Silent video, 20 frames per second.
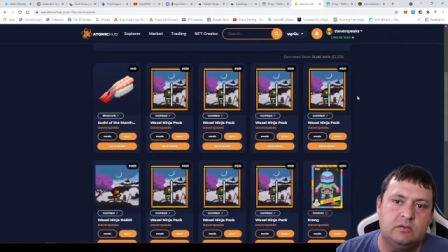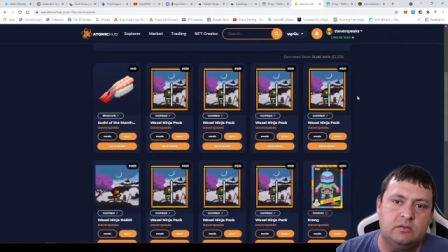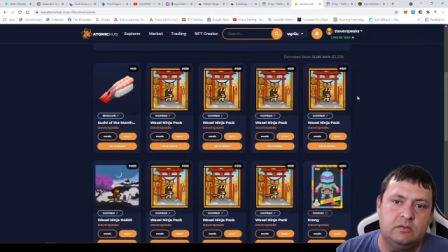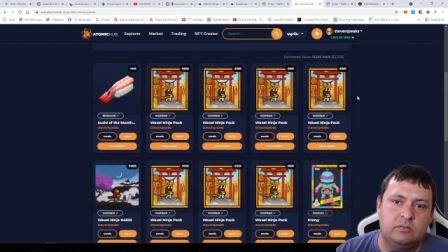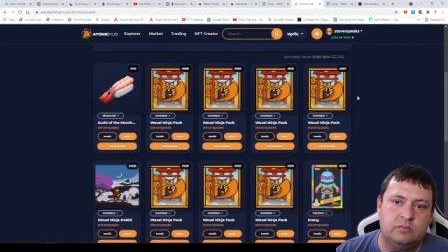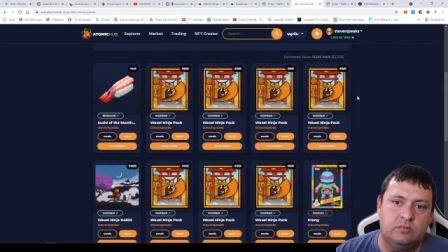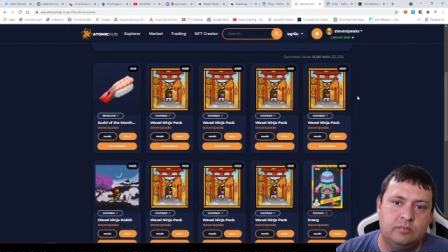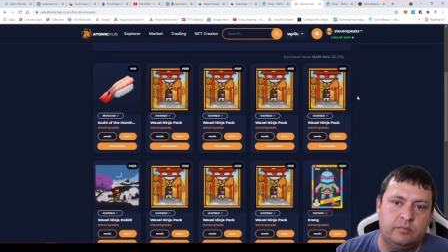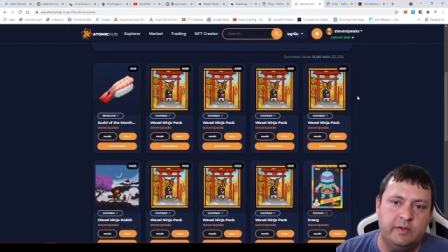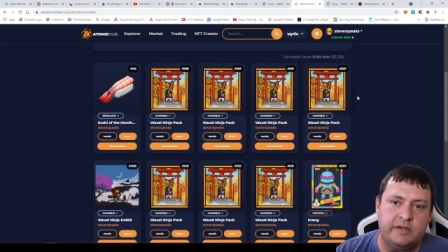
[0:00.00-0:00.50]

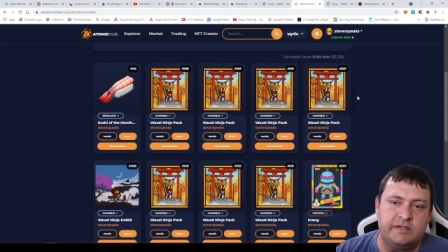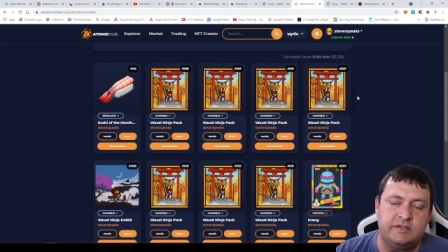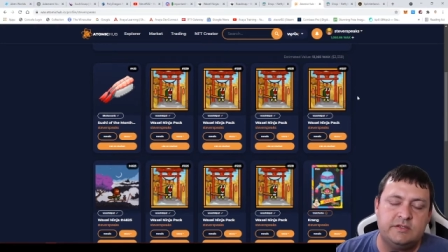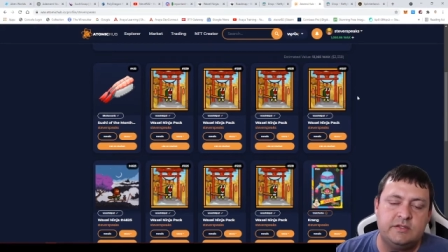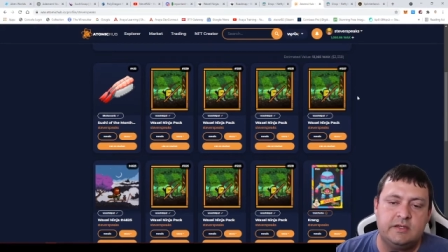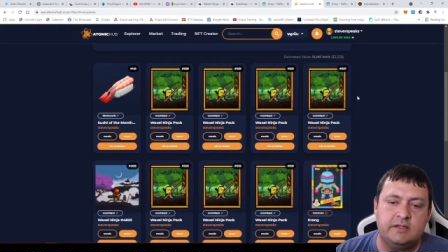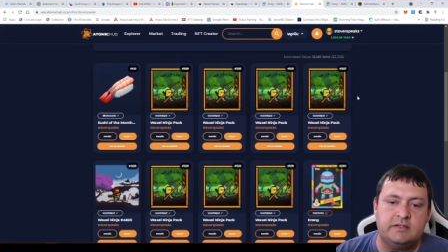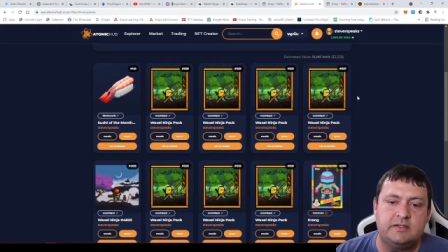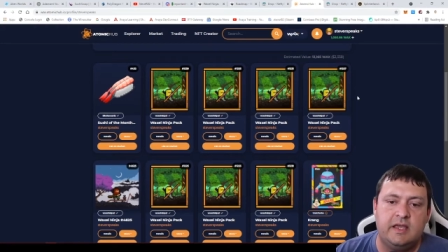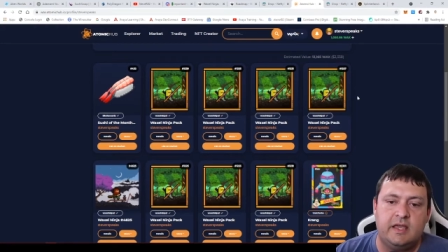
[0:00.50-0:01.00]

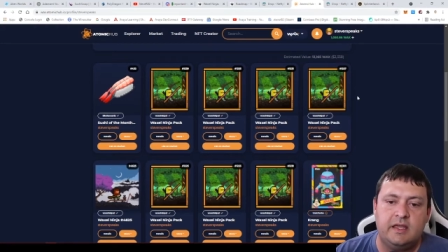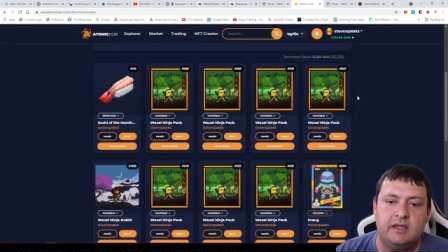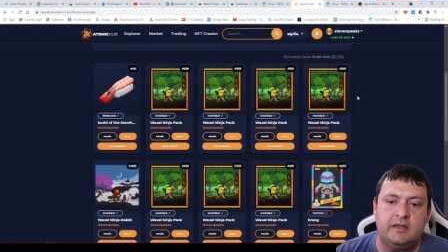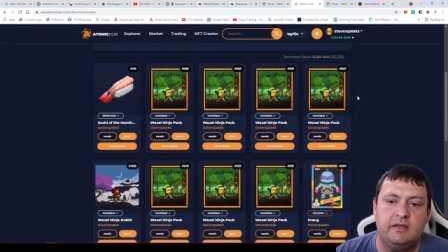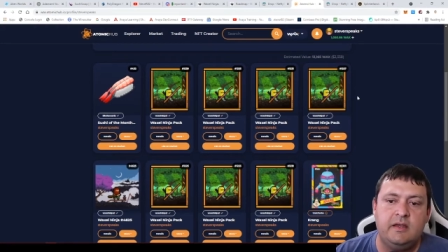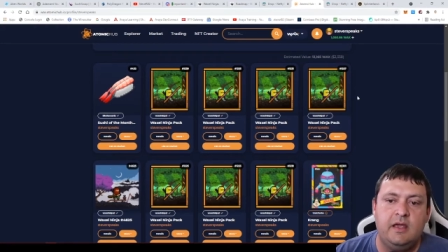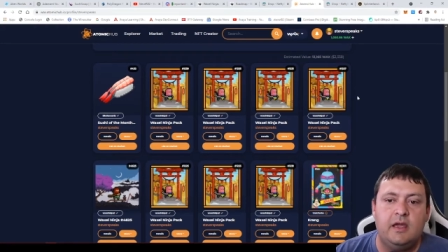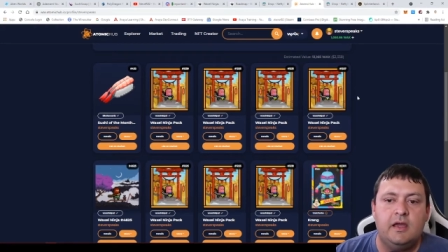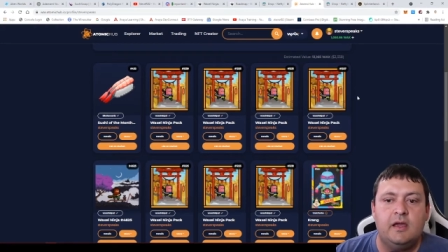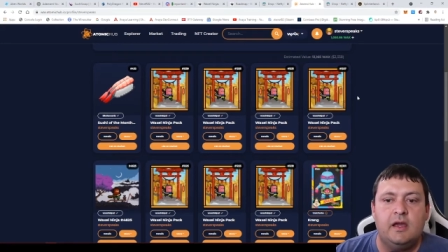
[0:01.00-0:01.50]
reached its
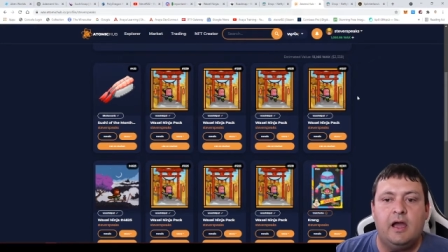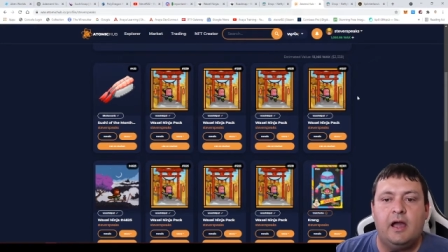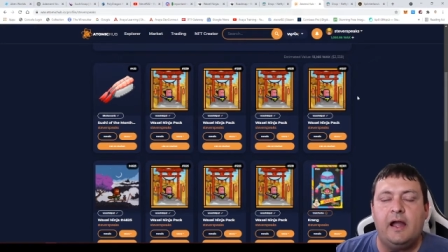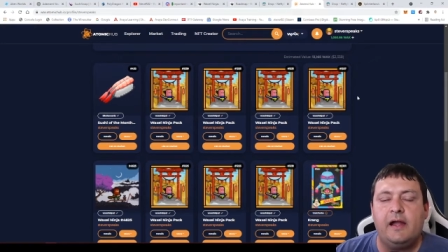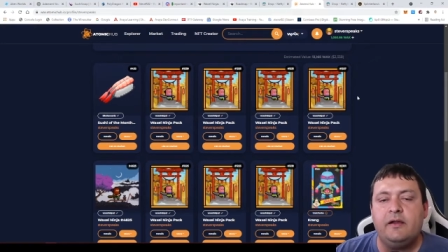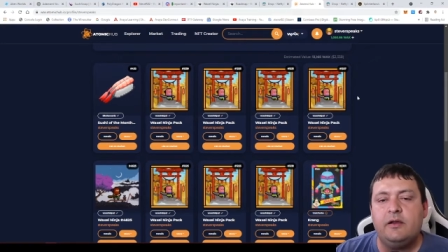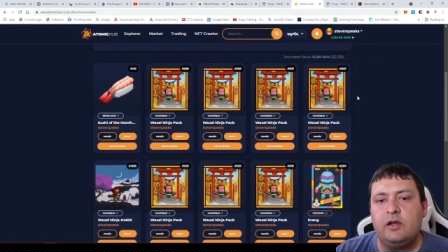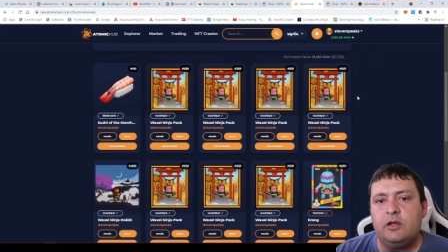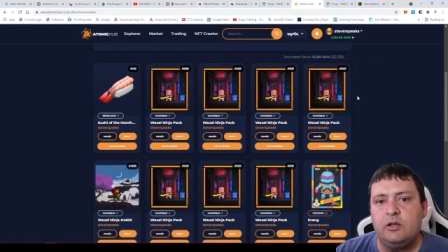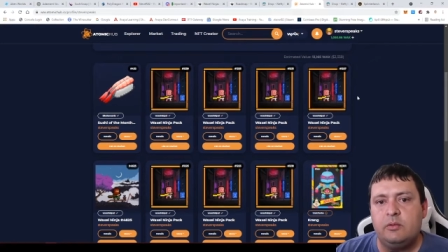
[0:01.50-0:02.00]
end. I
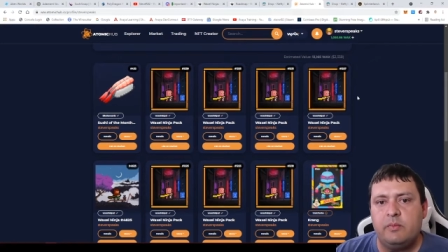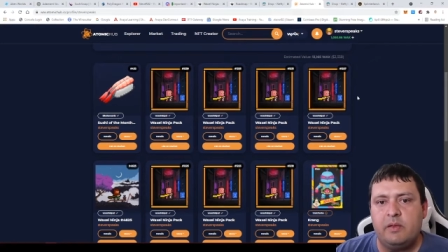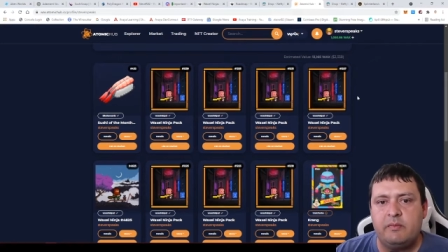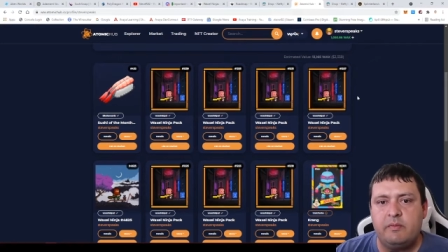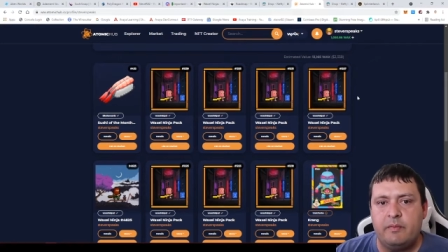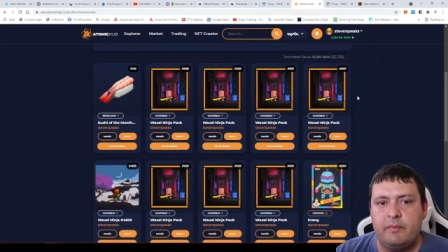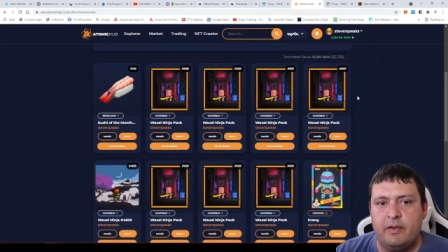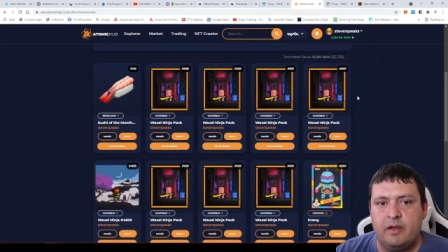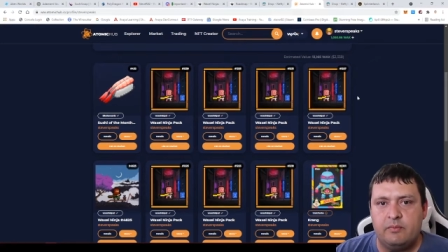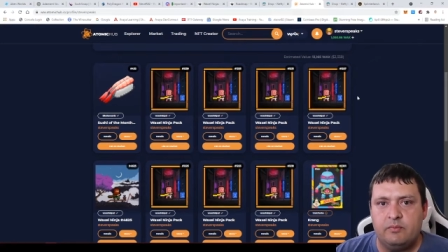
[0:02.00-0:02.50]
could have
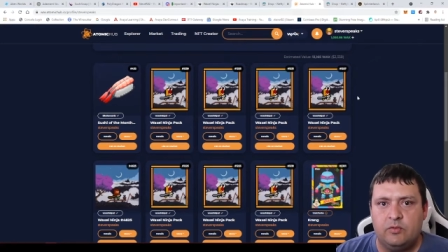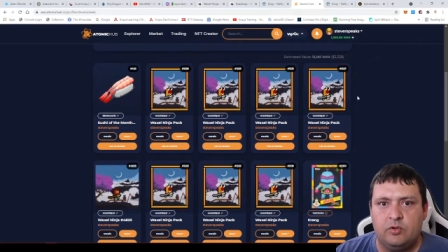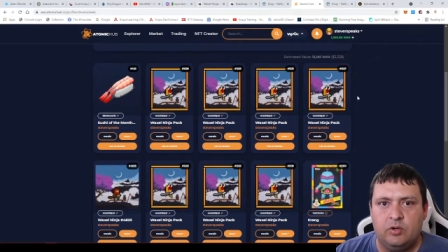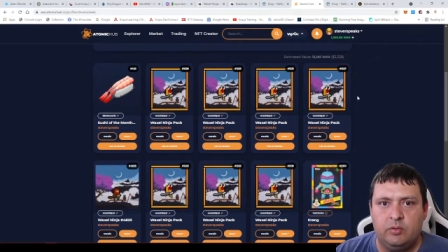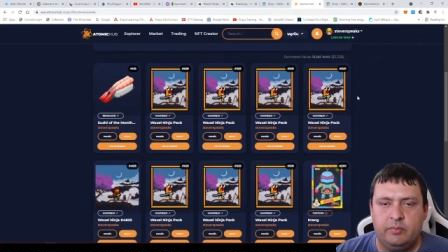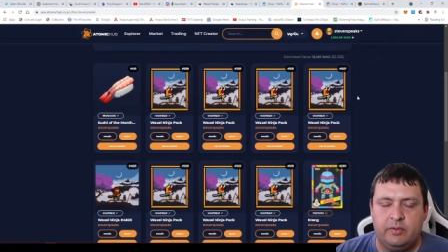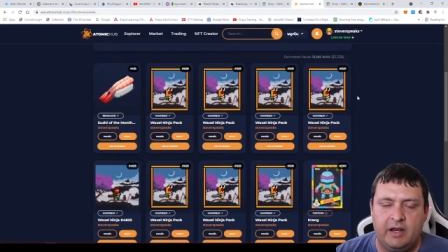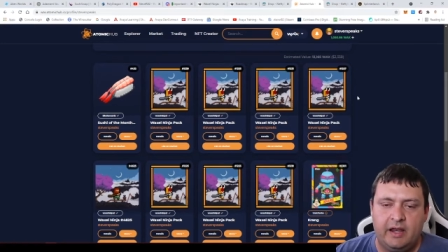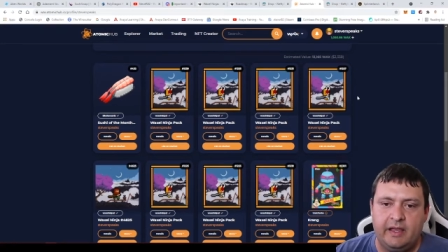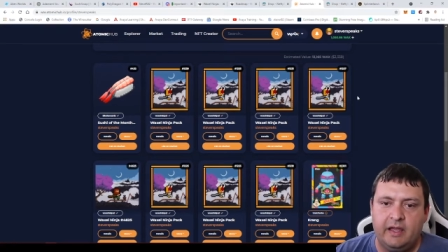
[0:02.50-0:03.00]
maybe bought more,
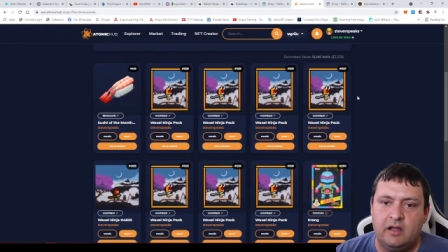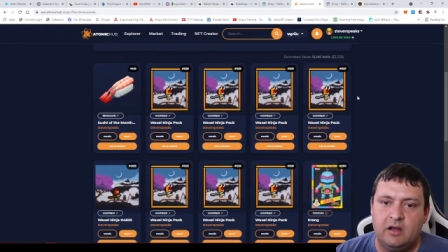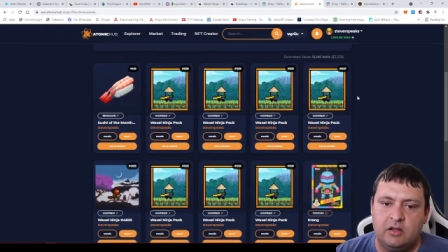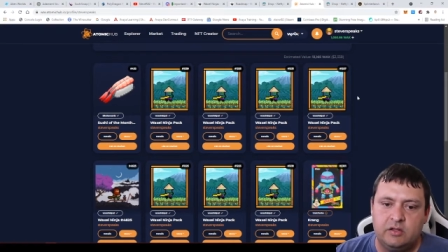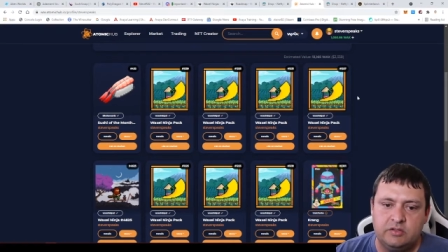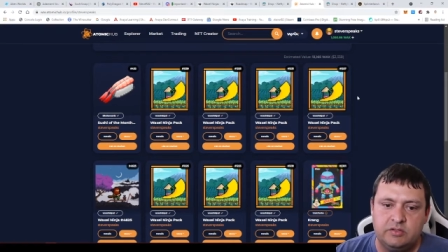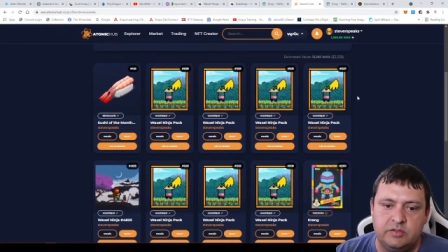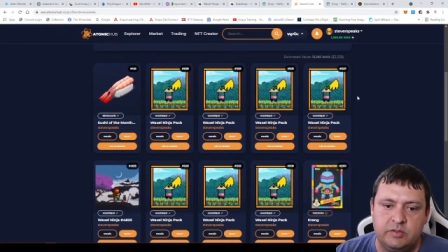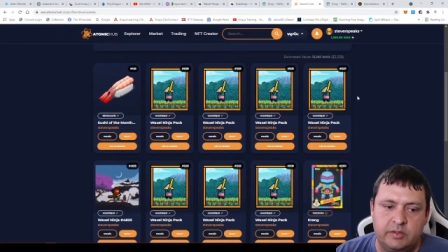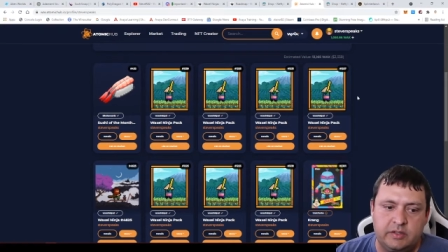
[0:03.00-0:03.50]
but I got
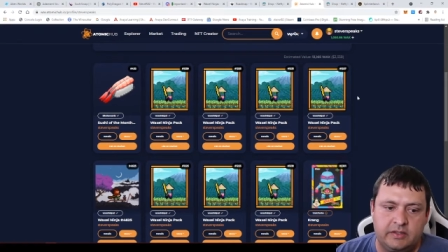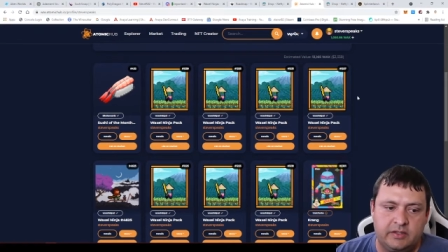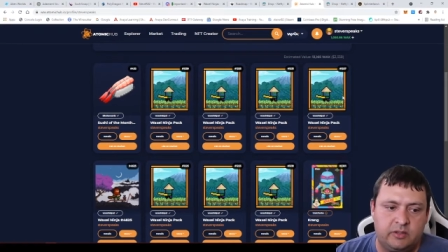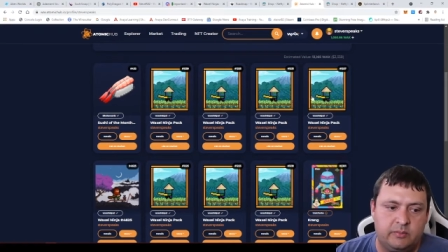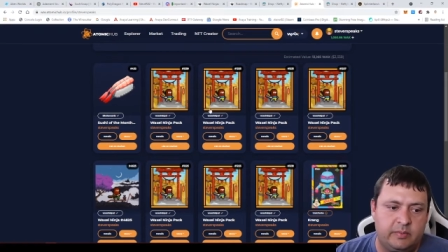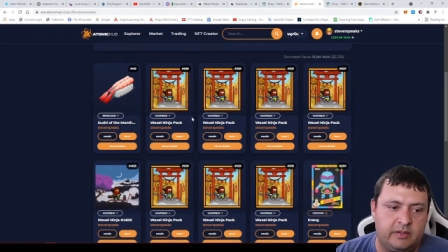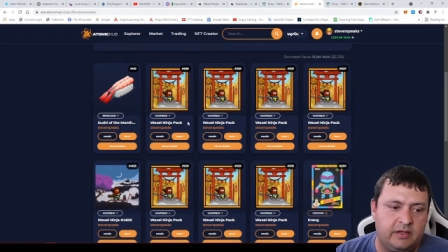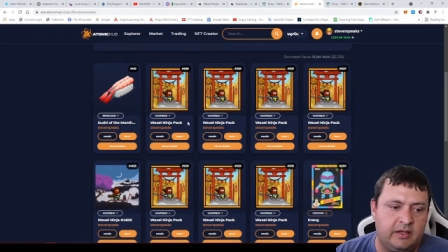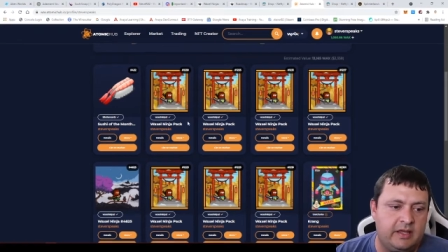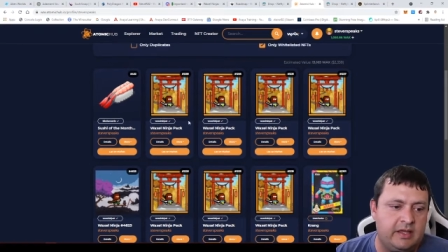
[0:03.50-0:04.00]
onto it a little
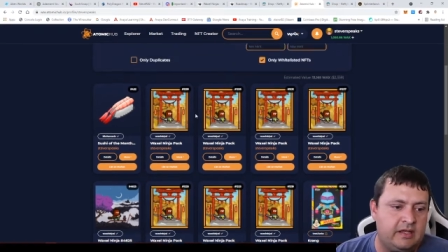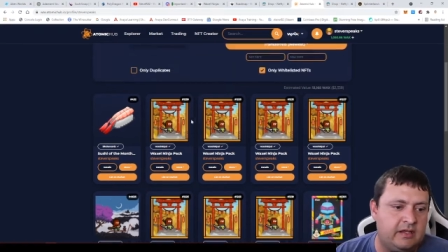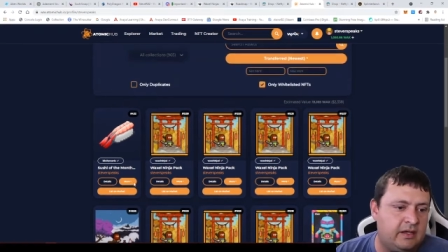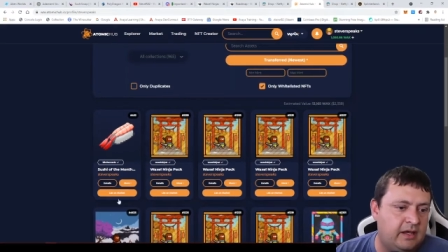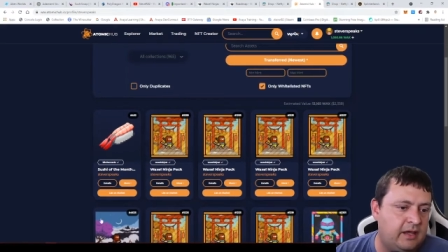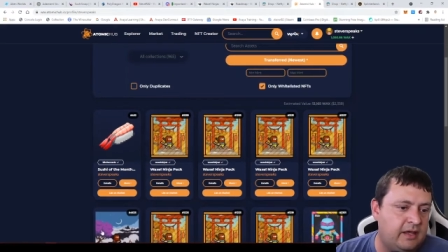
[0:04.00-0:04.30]
bit late.